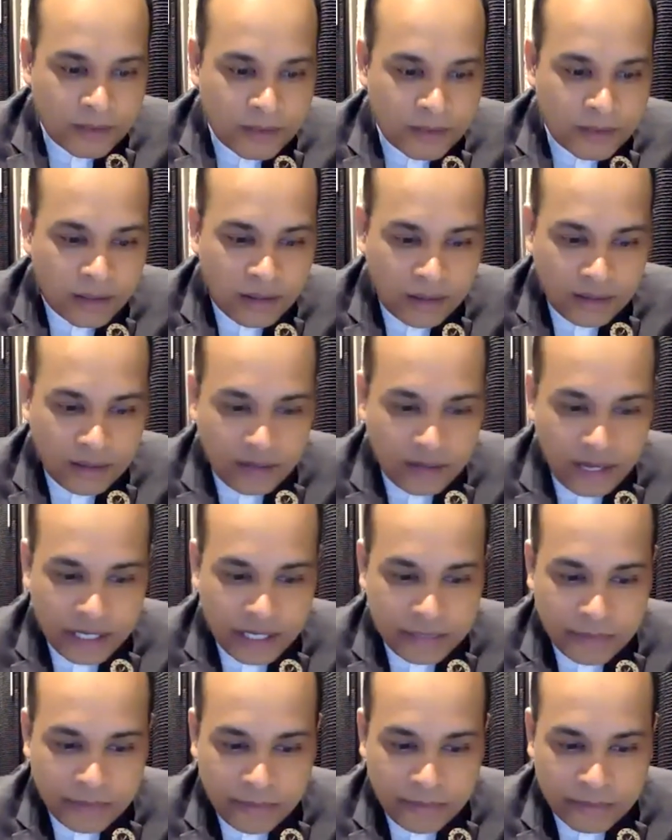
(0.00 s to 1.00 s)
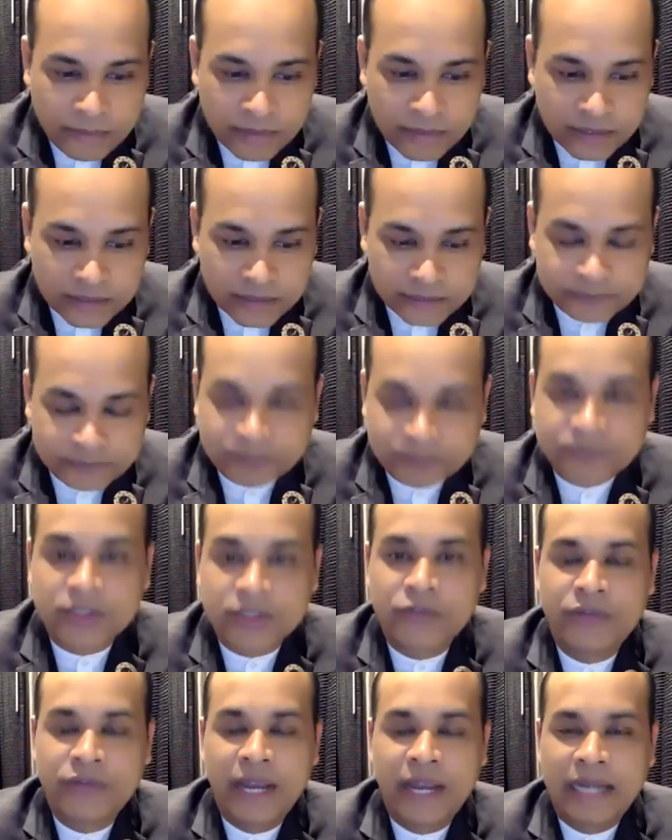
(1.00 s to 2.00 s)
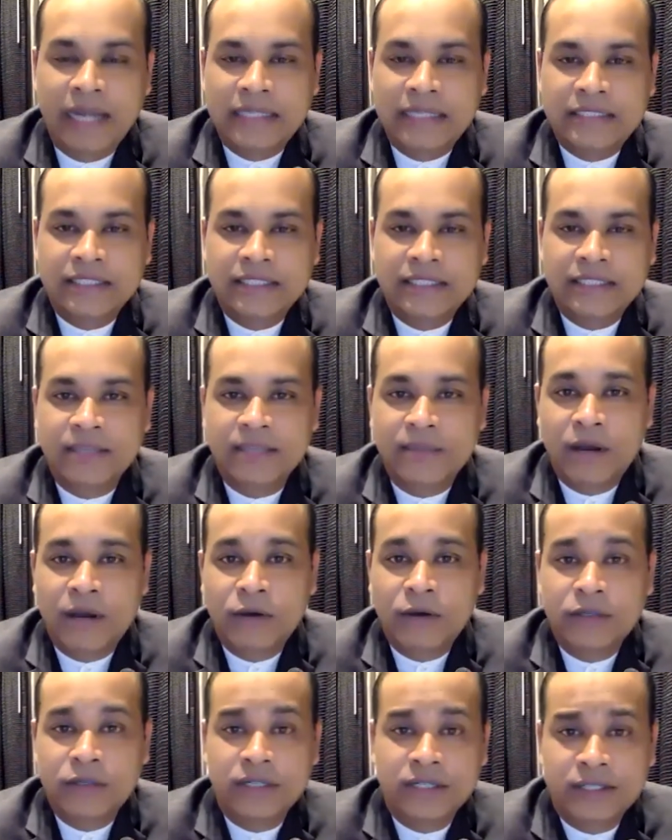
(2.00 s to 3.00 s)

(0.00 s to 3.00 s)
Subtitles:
I remember we had discussed about